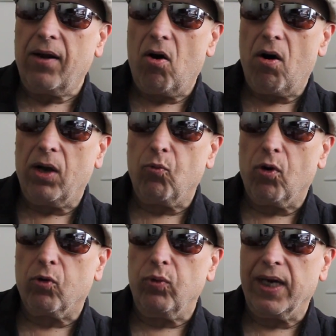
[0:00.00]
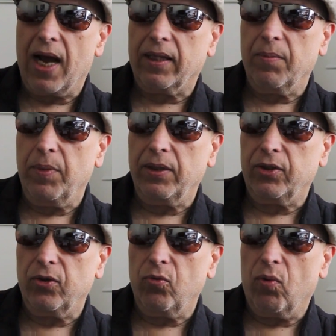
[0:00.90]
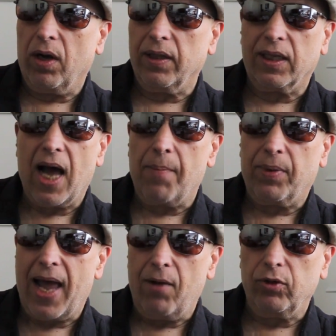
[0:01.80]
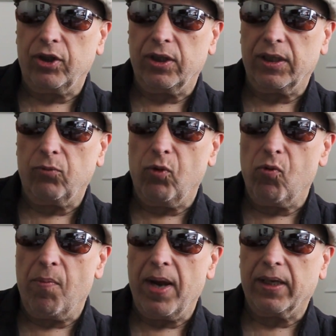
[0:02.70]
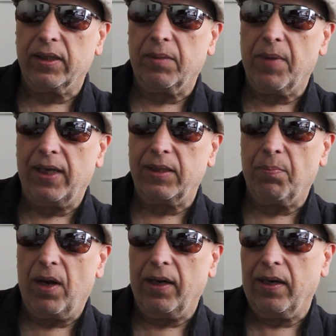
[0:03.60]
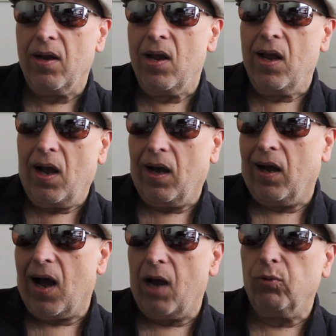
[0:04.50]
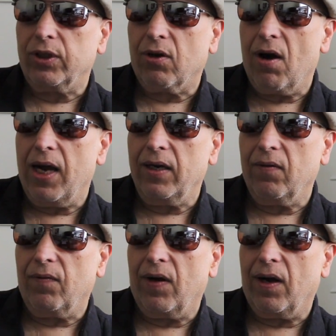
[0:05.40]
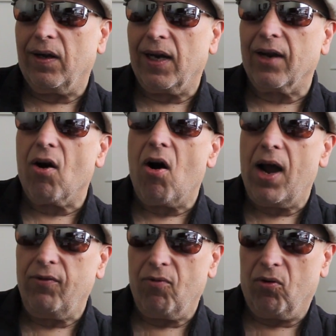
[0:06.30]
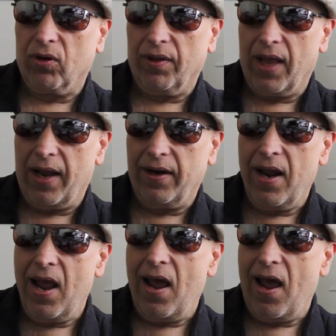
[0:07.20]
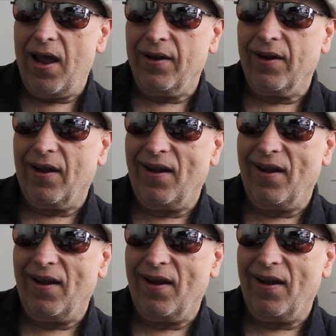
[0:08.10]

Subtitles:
of hard work, we got them into the top lounges, and we were making some nice money. I was kind of like a high roller then, and